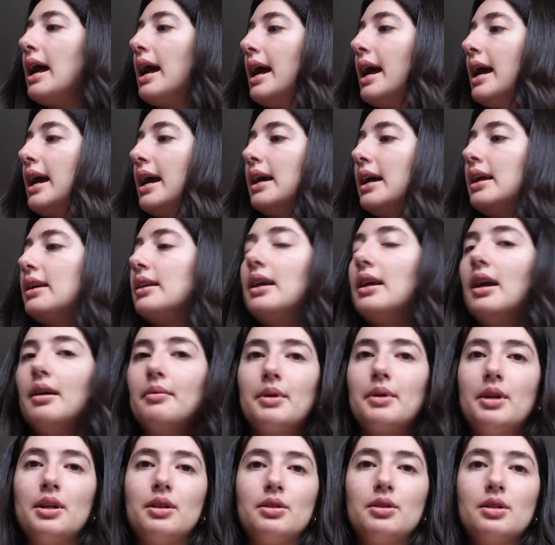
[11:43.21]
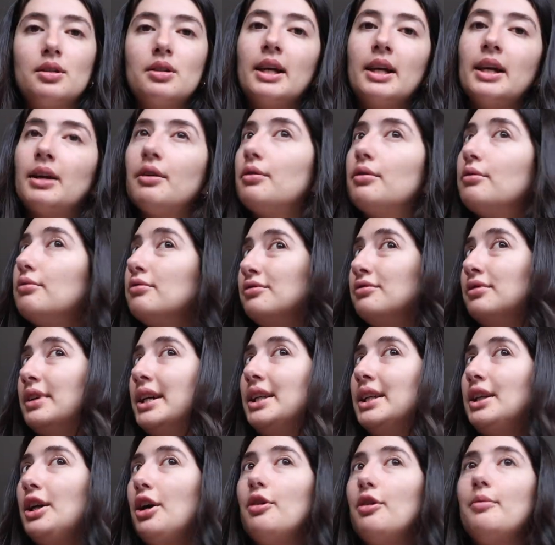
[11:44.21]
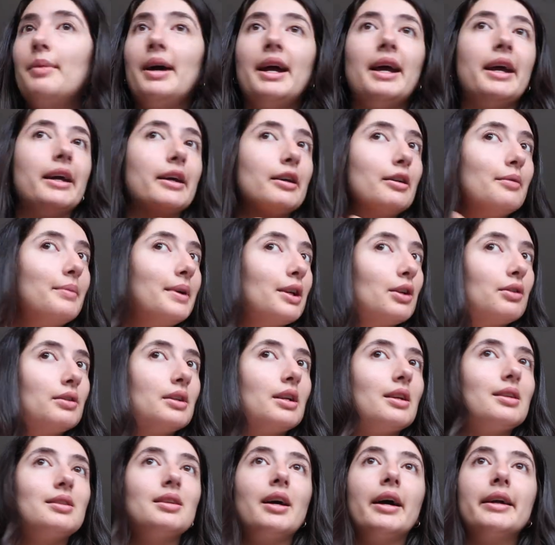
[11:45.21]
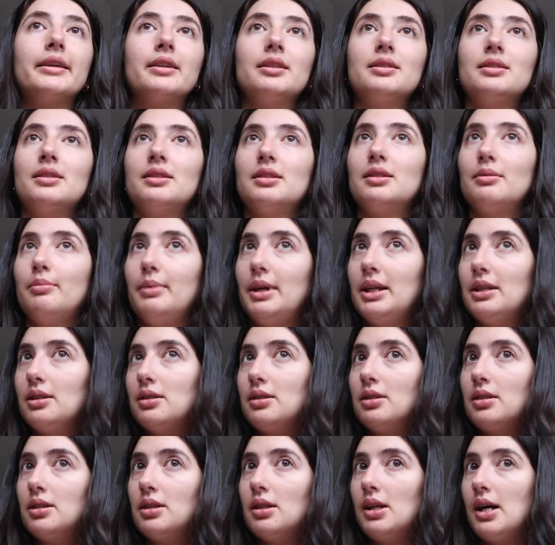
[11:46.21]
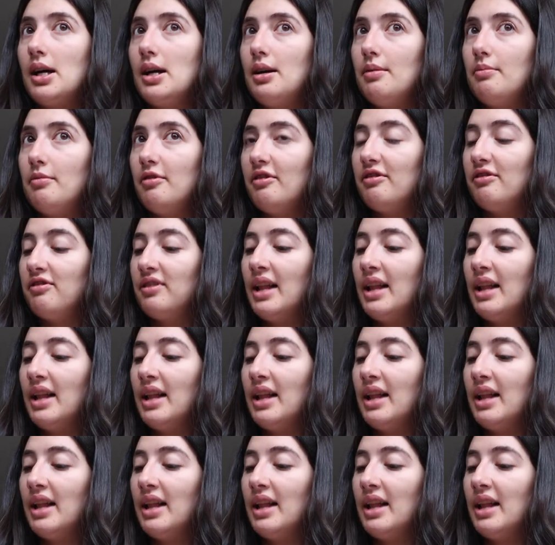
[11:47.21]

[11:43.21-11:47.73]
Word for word: And yeah, I'm gonna just like recurl my hair a bit on this side because it's a bit um,